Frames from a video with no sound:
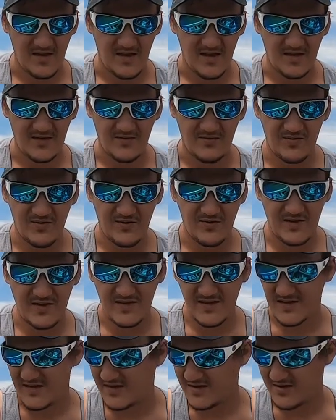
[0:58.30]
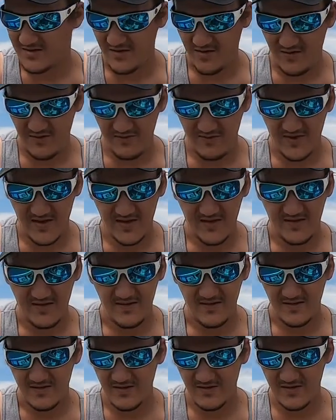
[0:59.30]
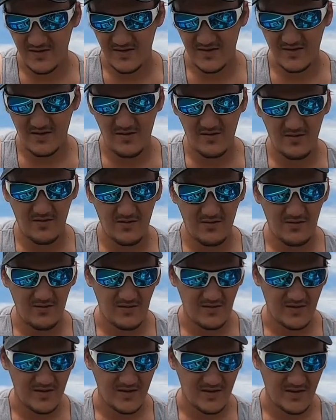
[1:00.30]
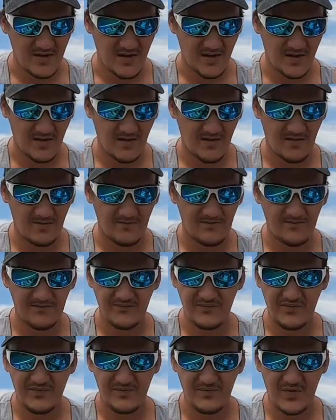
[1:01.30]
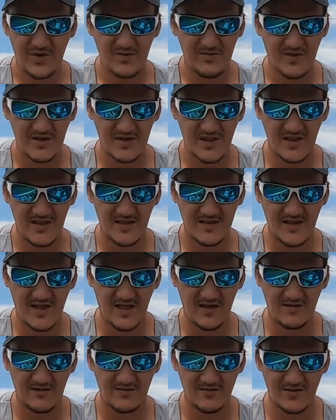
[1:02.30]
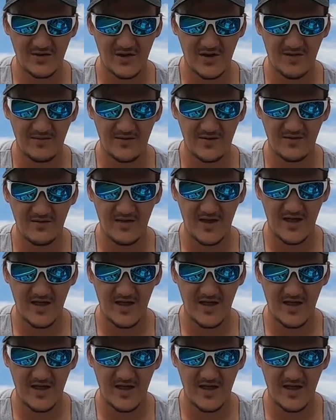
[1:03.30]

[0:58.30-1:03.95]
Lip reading: it's real easy to start with. You just go, um, pretty much any tackle shop's going to